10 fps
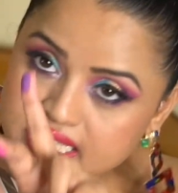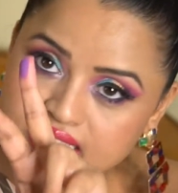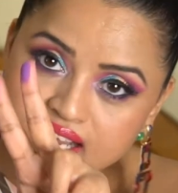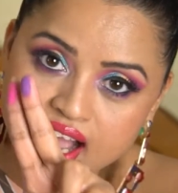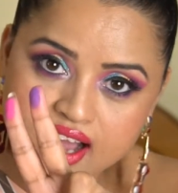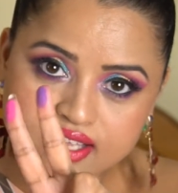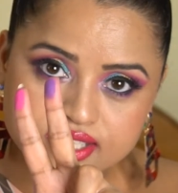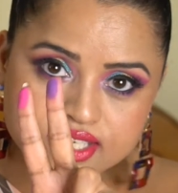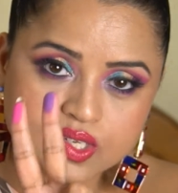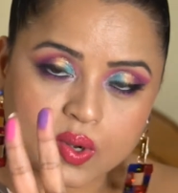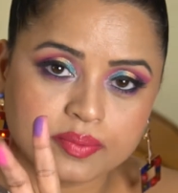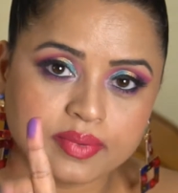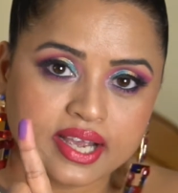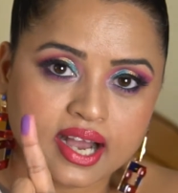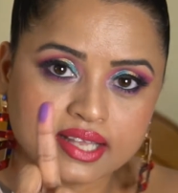the Cans on
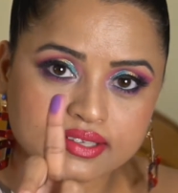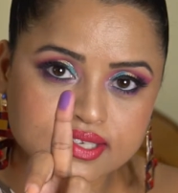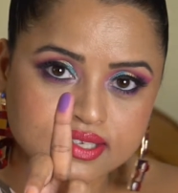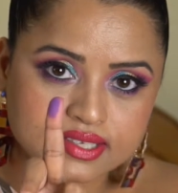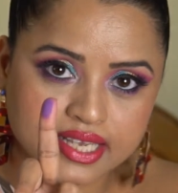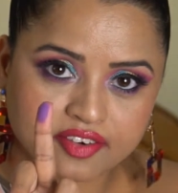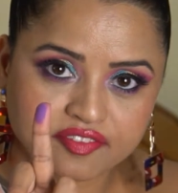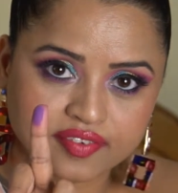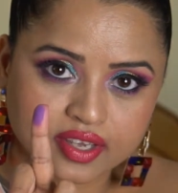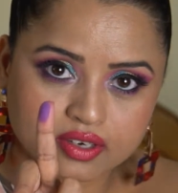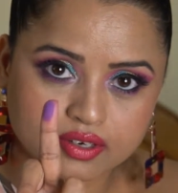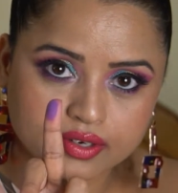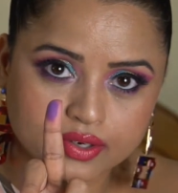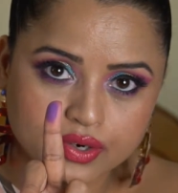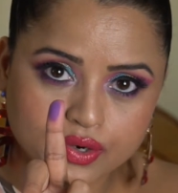my other second
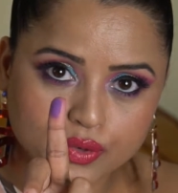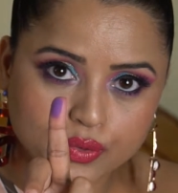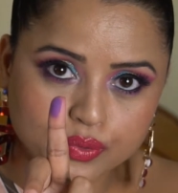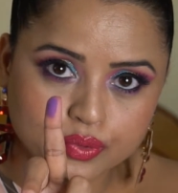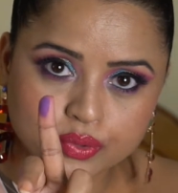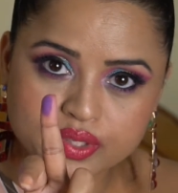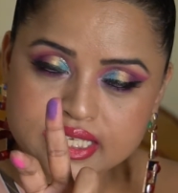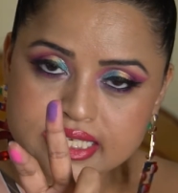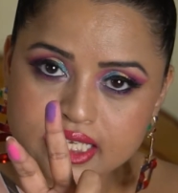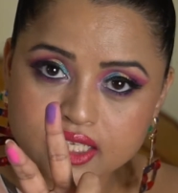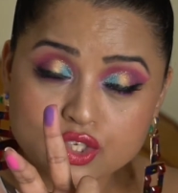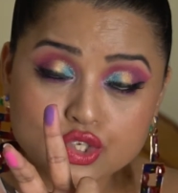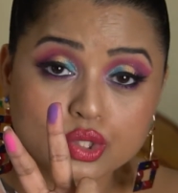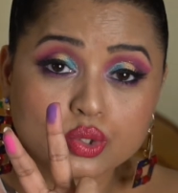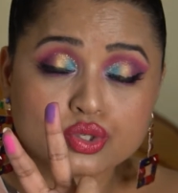finger, you can see
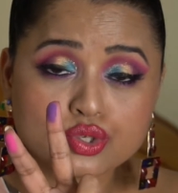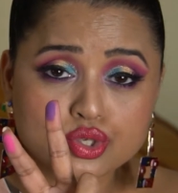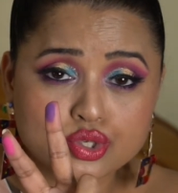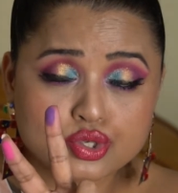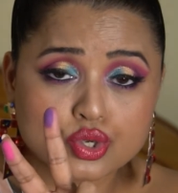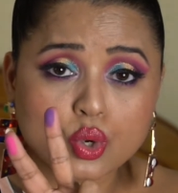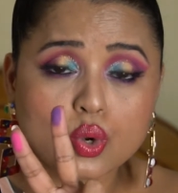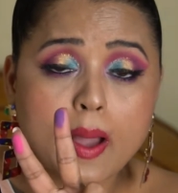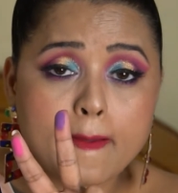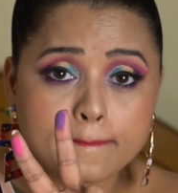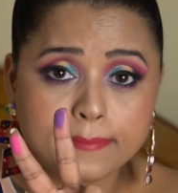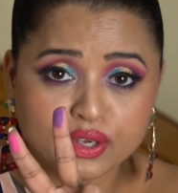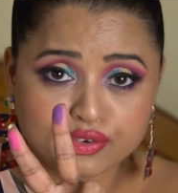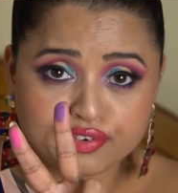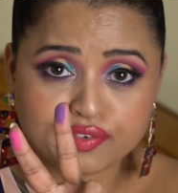this looks so
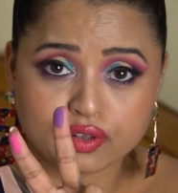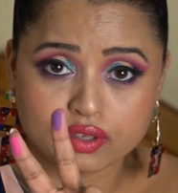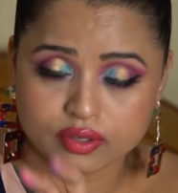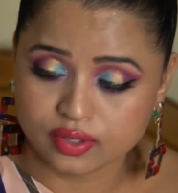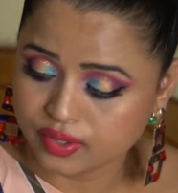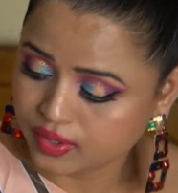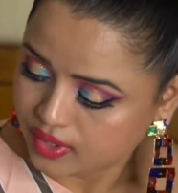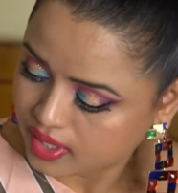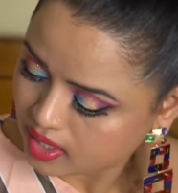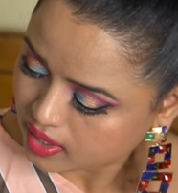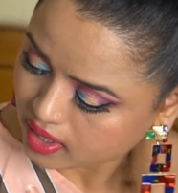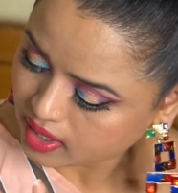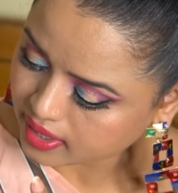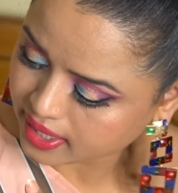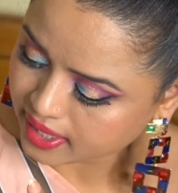beautiful.
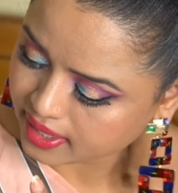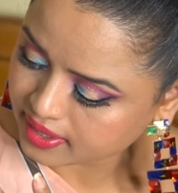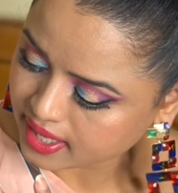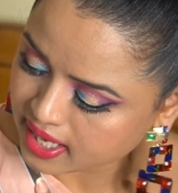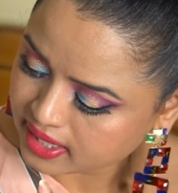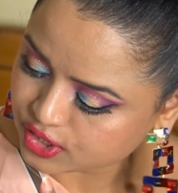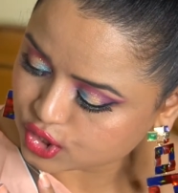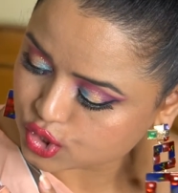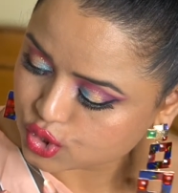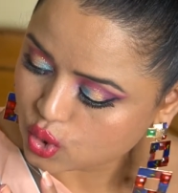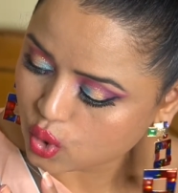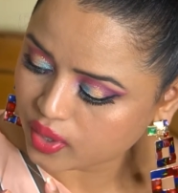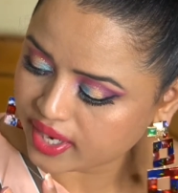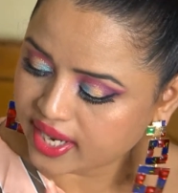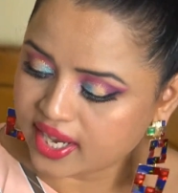Again, I'll just
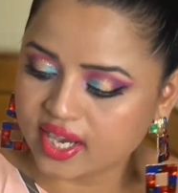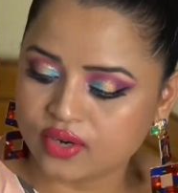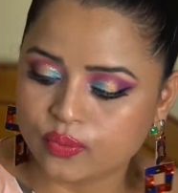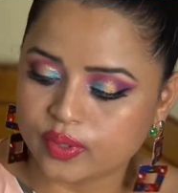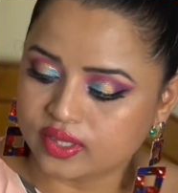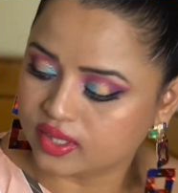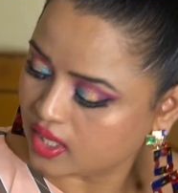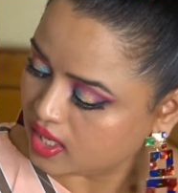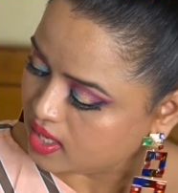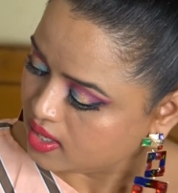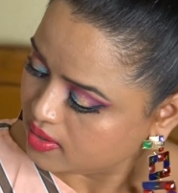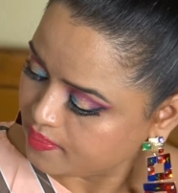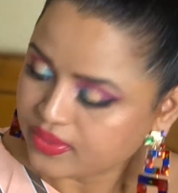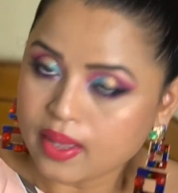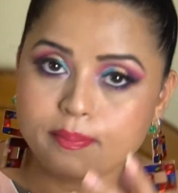go ahead with the
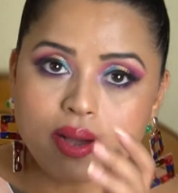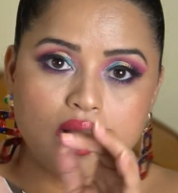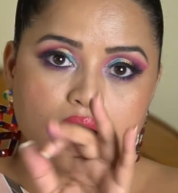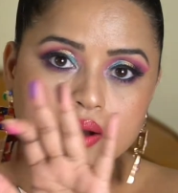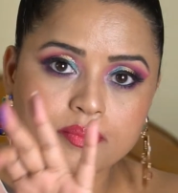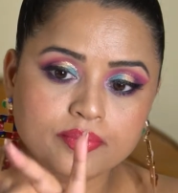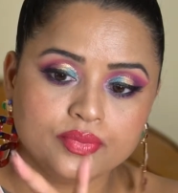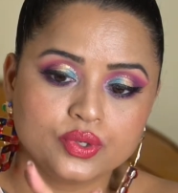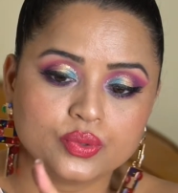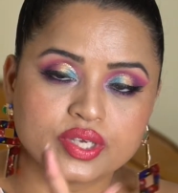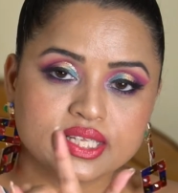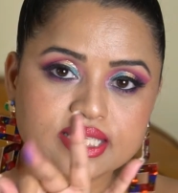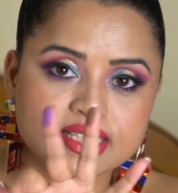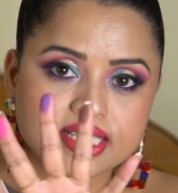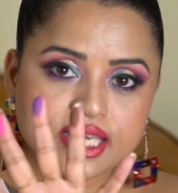Palm. You can
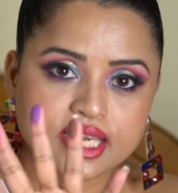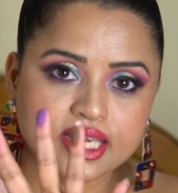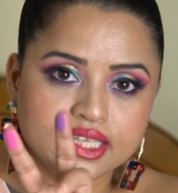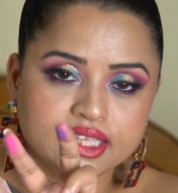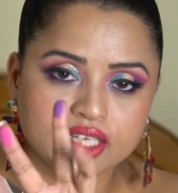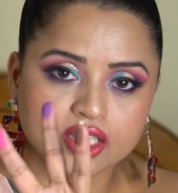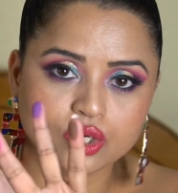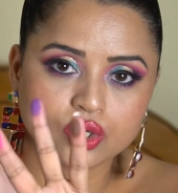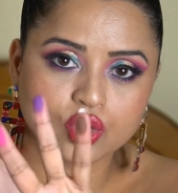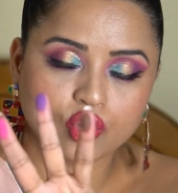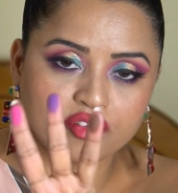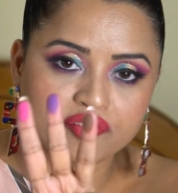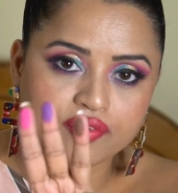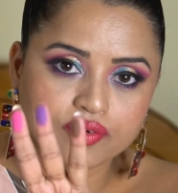see the look of